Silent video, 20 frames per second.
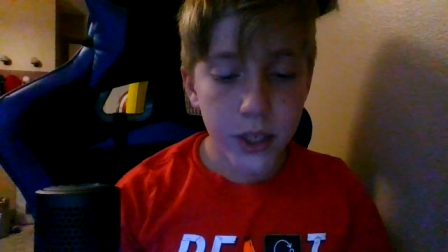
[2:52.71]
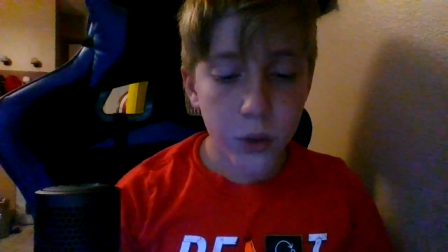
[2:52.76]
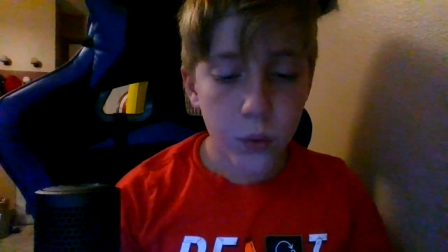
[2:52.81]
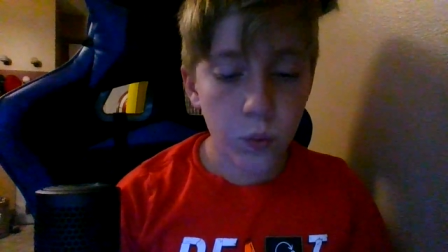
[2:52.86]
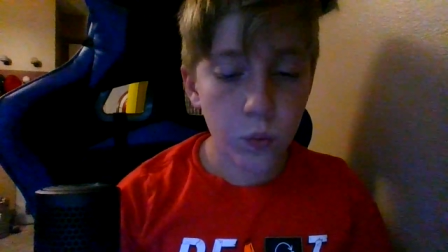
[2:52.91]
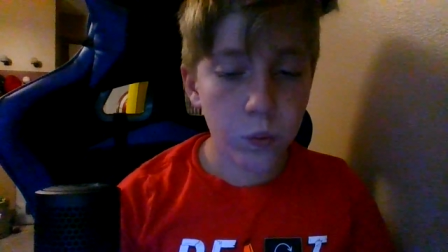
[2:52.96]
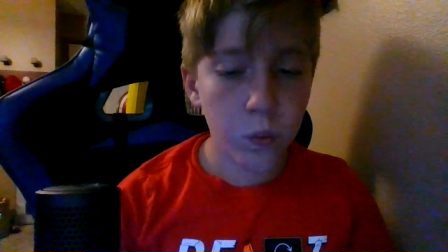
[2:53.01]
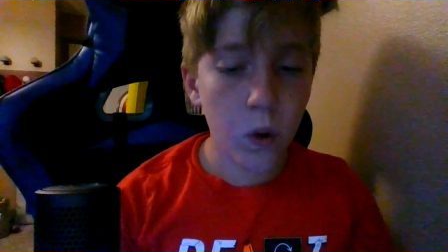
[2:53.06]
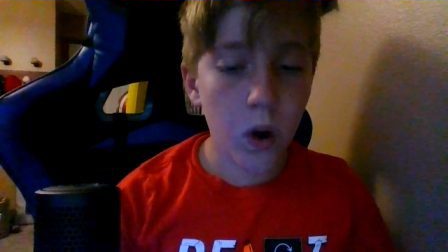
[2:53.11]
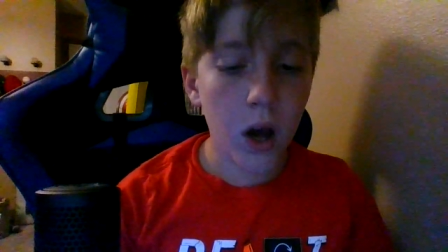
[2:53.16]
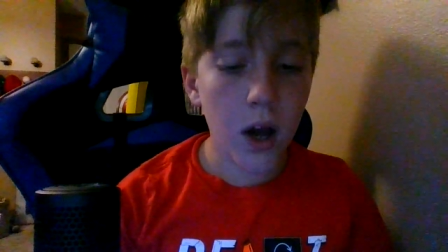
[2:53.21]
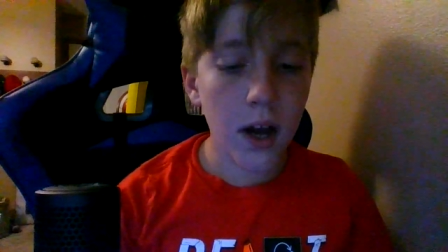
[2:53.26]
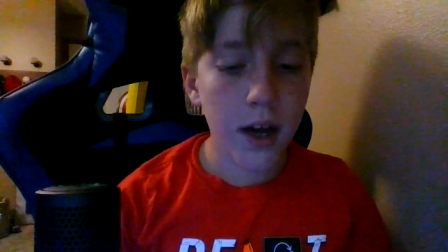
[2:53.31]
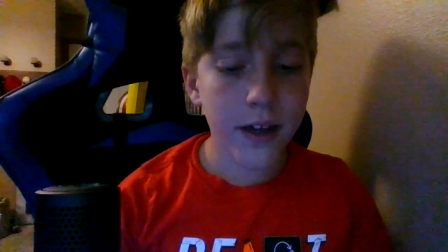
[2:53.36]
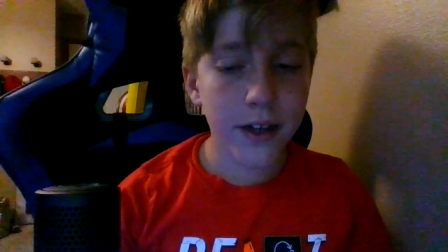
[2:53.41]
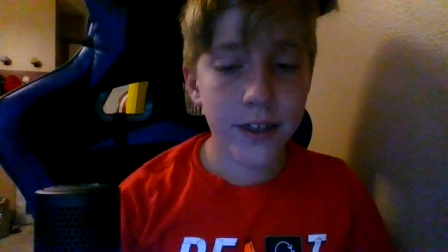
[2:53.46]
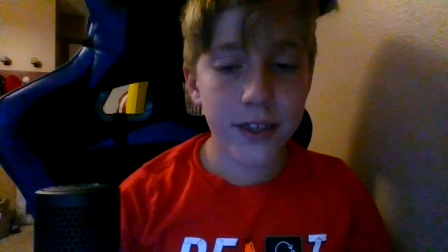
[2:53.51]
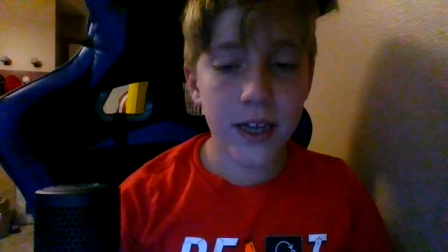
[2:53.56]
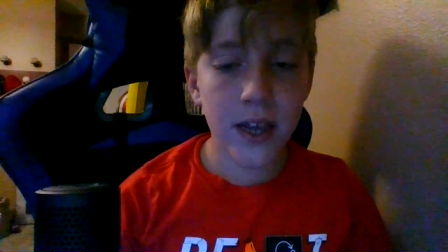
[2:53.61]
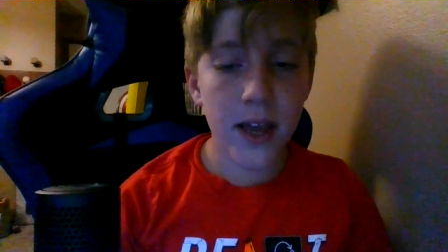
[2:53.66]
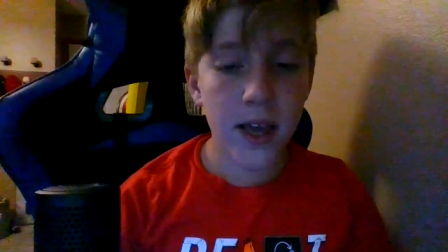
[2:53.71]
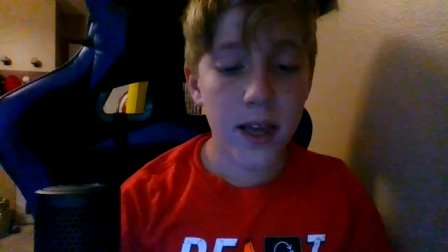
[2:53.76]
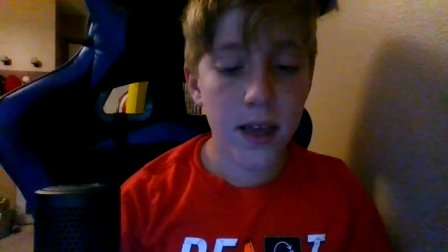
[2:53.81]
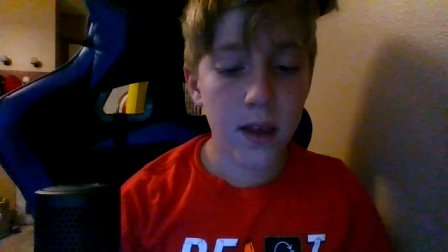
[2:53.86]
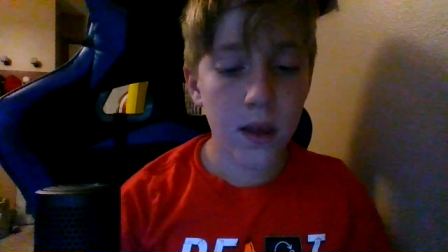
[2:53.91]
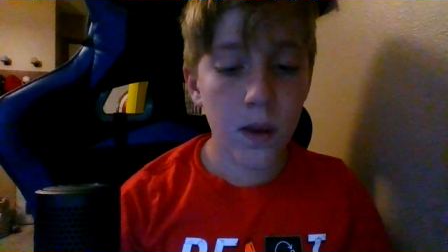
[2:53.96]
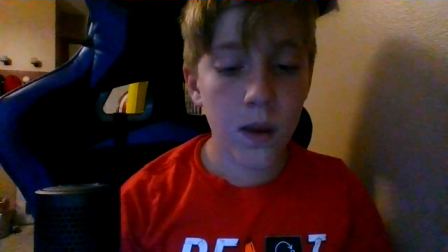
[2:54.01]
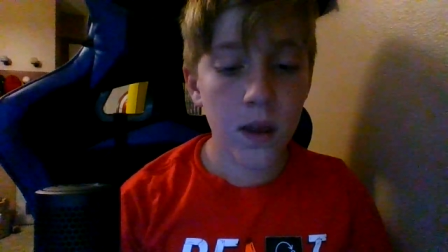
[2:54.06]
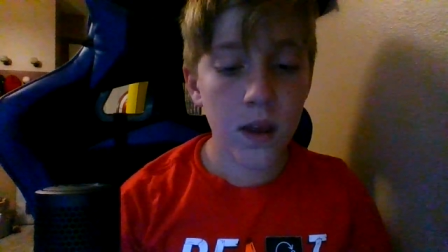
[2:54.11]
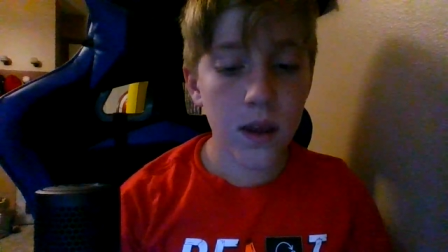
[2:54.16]
Walks,
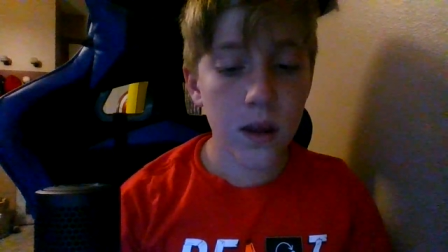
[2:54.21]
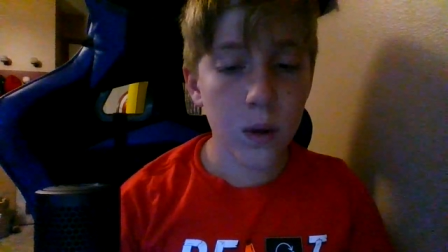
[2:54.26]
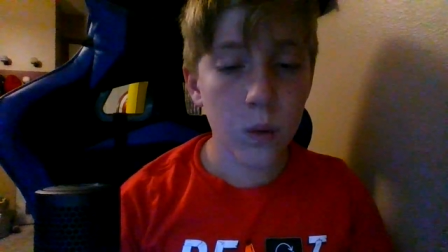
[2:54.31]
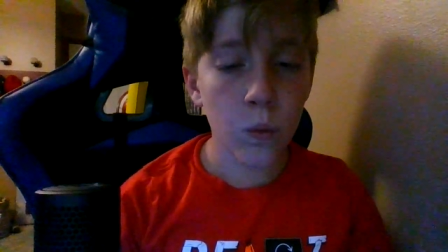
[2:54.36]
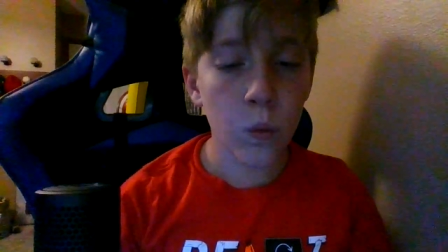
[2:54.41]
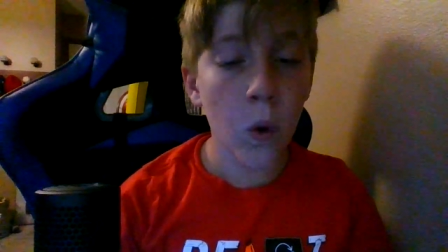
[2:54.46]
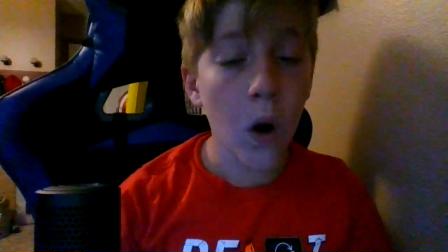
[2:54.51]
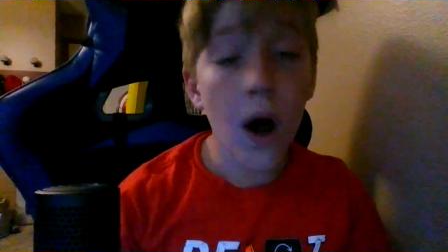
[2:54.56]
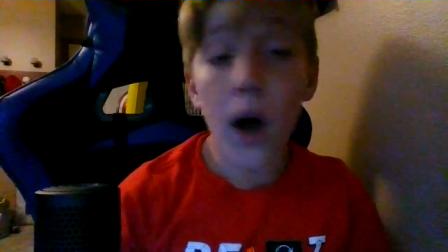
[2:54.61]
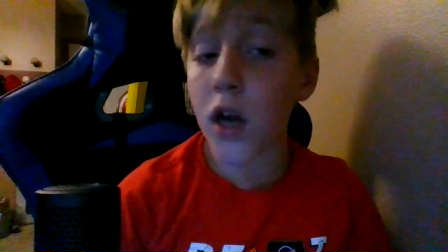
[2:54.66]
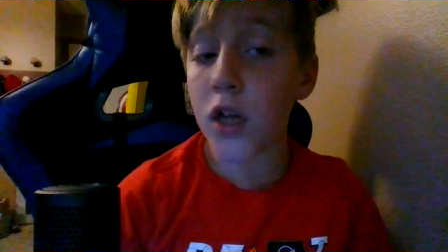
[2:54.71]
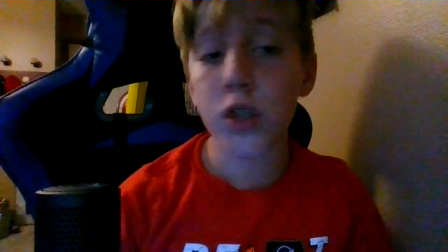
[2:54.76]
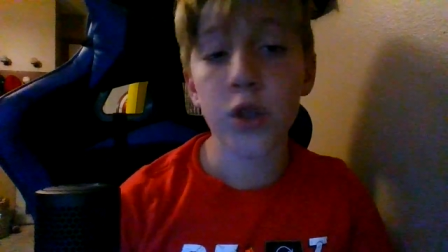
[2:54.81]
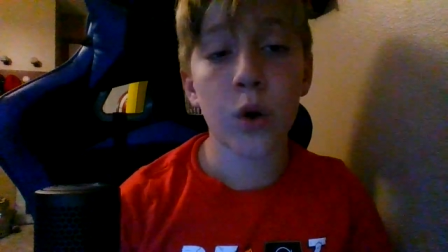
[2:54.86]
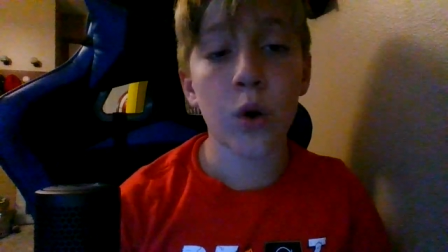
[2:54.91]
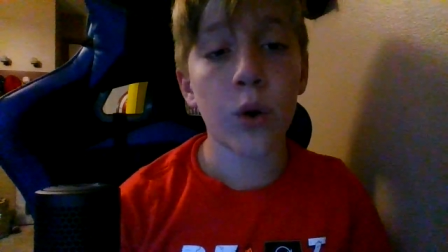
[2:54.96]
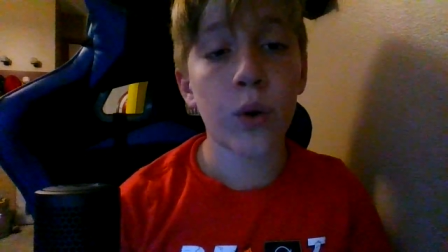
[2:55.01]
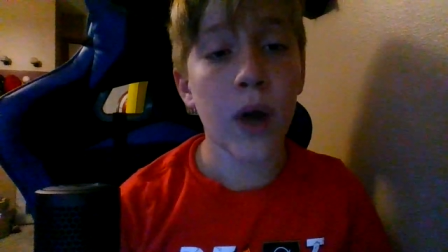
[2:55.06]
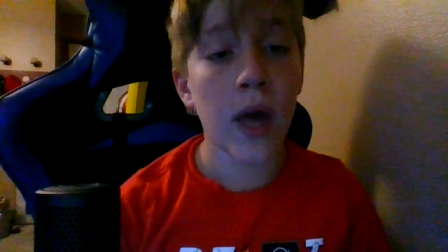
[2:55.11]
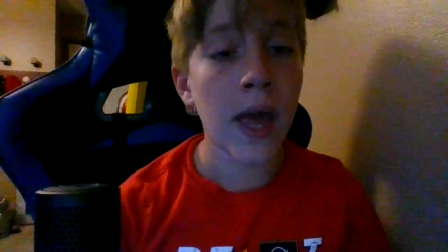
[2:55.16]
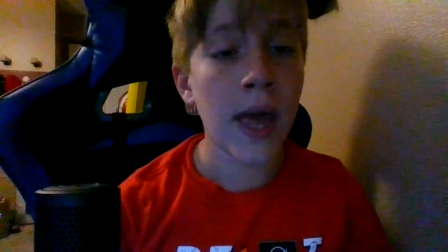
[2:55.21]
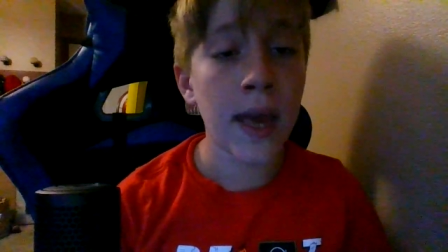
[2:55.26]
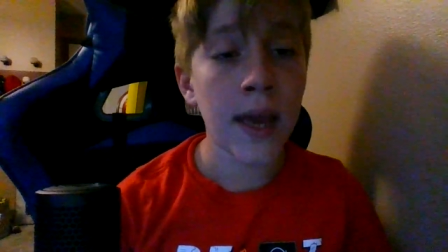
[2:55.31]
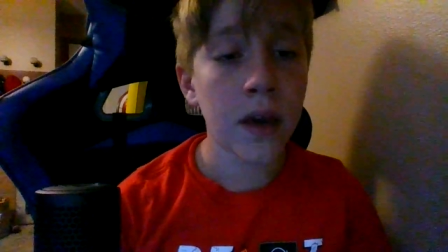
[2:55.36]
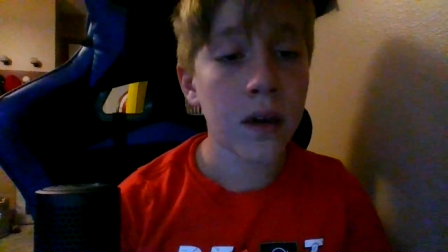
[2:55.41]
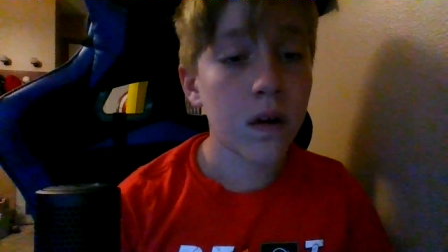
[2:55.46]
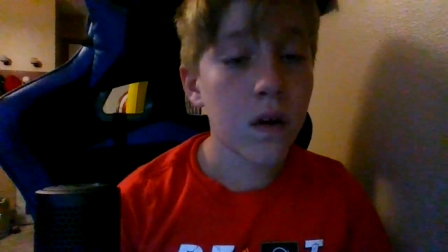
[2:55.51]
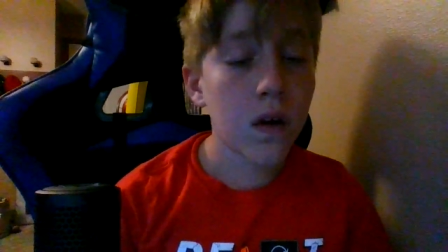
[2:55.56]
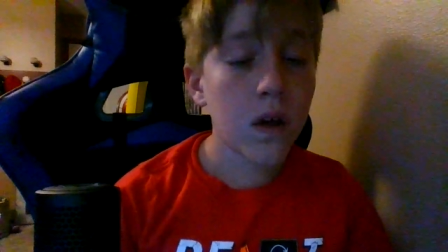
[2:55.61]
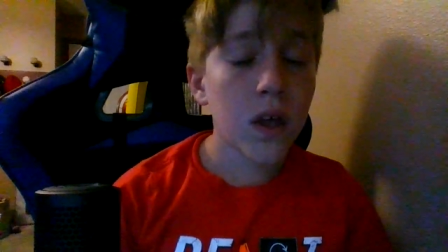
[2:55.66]
walks are okay